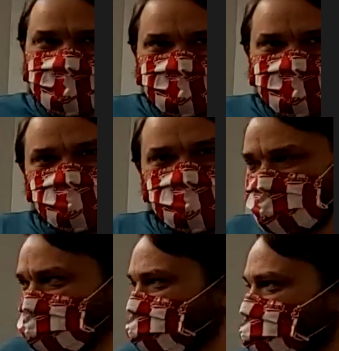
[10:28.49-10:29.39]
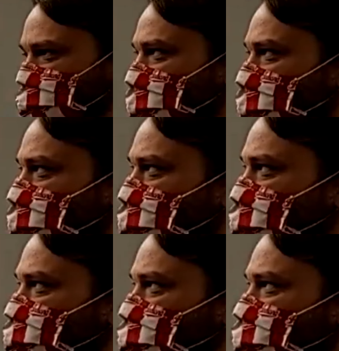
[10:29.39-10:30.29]
So again, this um,
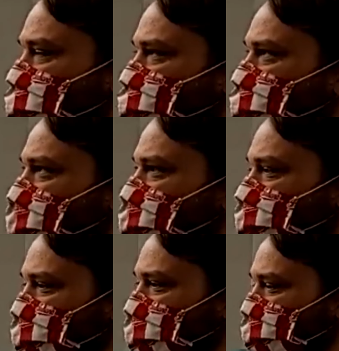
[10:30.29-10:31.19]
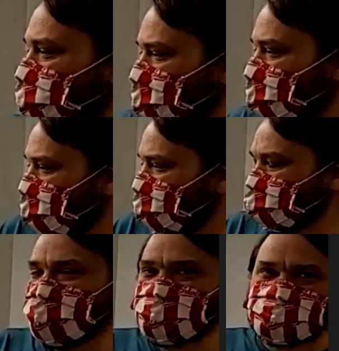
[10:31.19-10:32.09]
this the way that we're
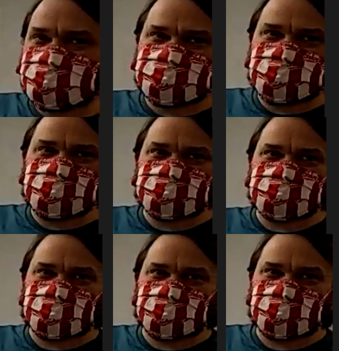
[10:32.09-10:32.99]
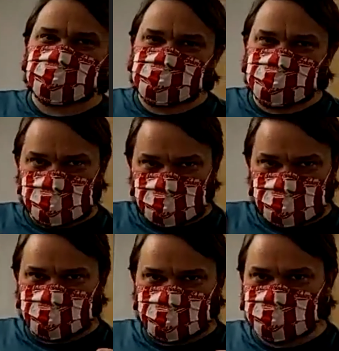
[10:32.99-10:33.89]
encoding these nodes it sort of gives you the
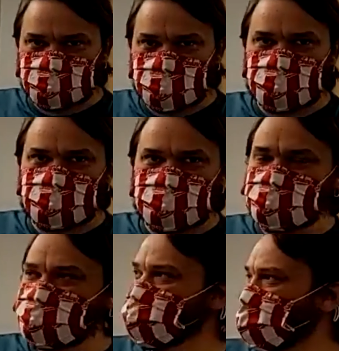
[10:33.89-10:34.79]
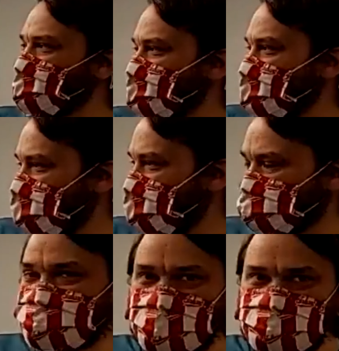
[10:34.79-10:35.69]
pulse of Wikipedia at the
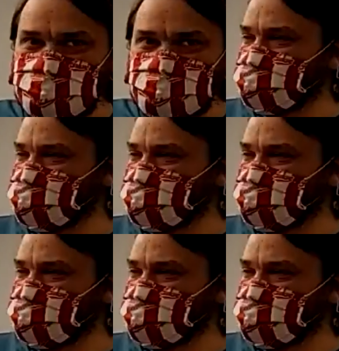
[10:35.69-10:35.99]
time.